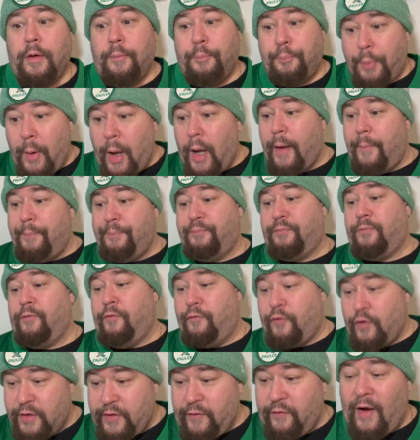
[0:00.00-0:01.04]
But
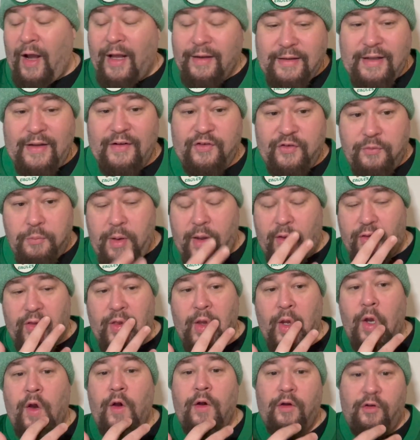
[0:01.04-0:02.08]
for DeVonta Smith,
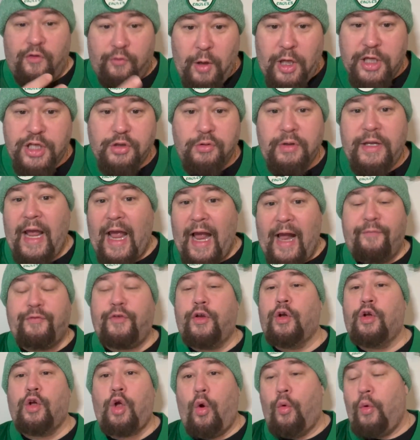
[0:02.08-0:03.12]
especially
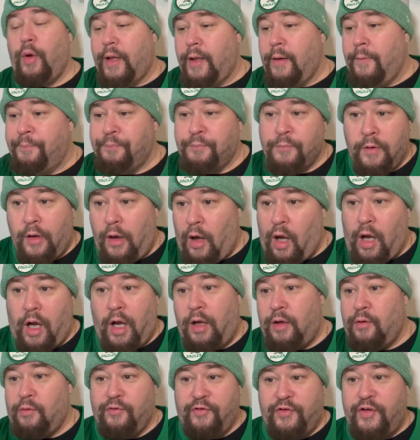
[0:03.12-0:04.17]
after going
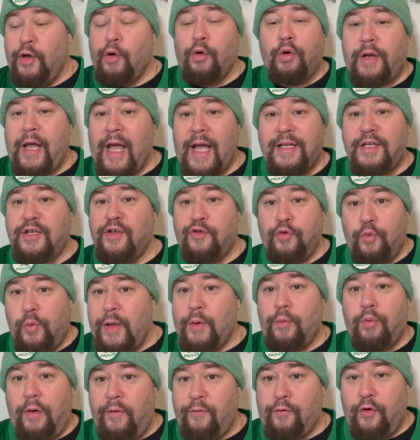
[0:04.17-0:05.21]
zero catches
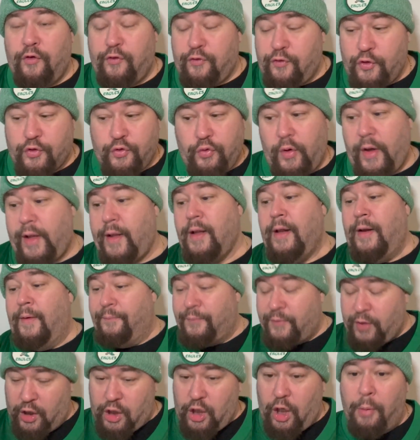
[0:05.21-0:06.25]
week one versus Detroit,
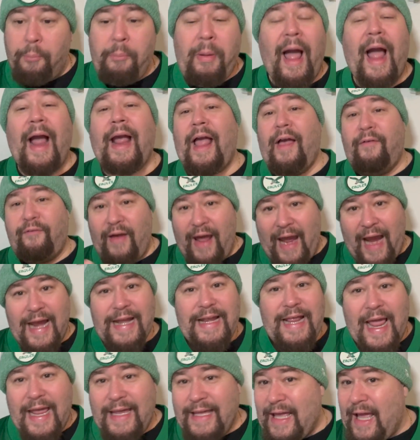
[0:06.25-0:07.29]
to come back, have
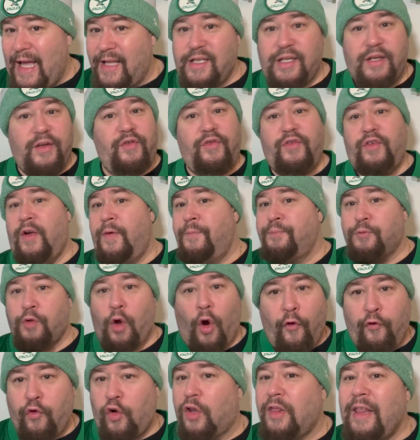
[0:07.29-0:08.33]
88 catches,
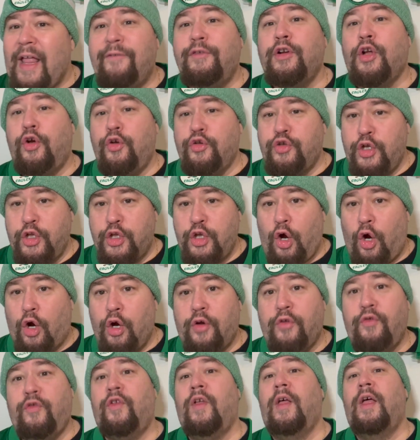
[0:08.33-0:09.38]
over 1,100
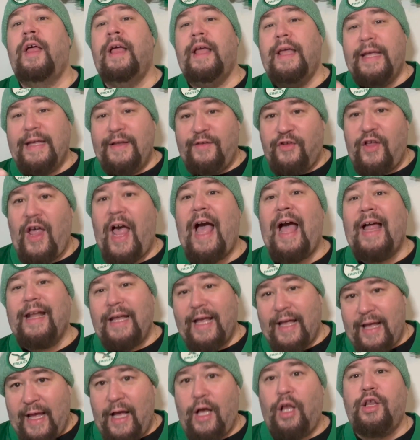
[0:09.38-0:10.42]
yards, he's had a
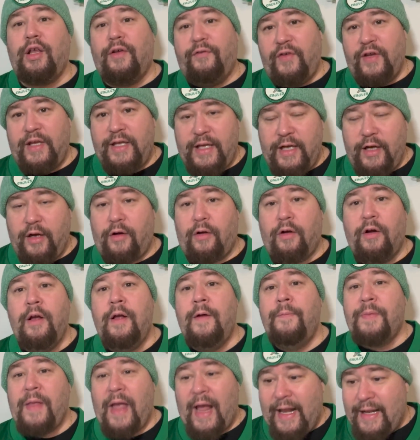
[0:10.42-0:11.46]
hell of a year.
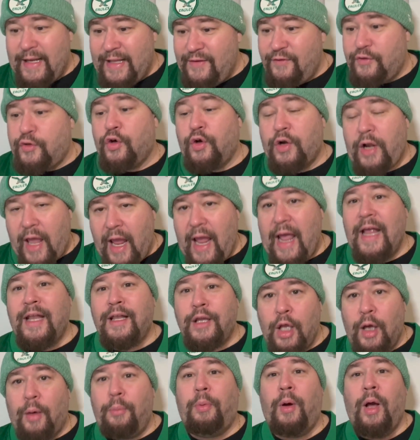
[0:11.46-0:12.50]
And he's going to
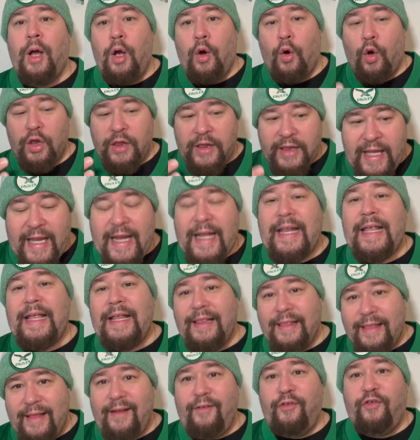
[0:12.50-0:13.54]
end up leading
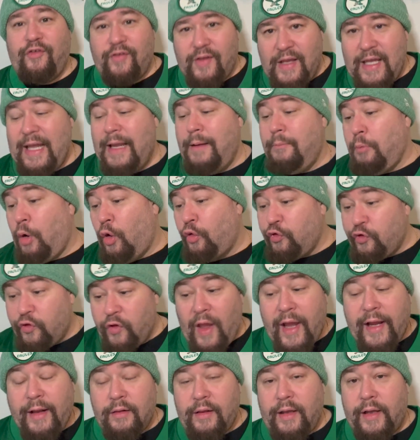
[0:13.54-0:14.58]
this team, most
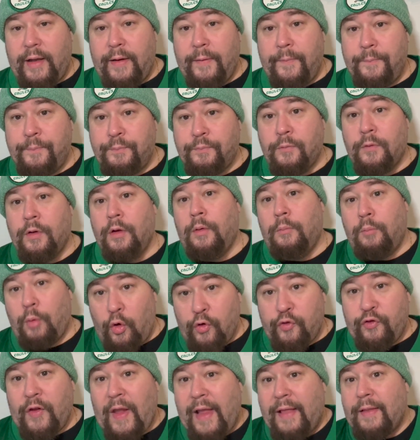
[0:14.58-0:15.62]
likely.
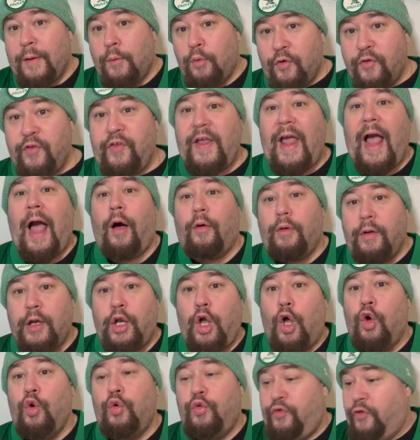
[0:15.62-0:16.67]
Most likely, we'll see how it
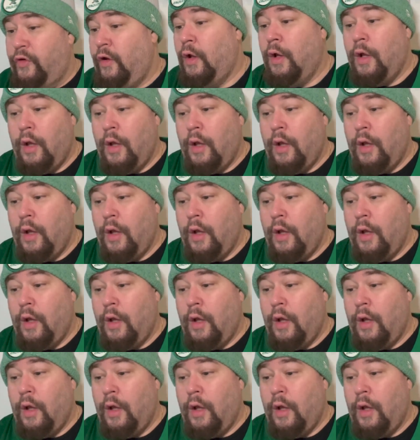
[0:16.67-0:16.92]
goes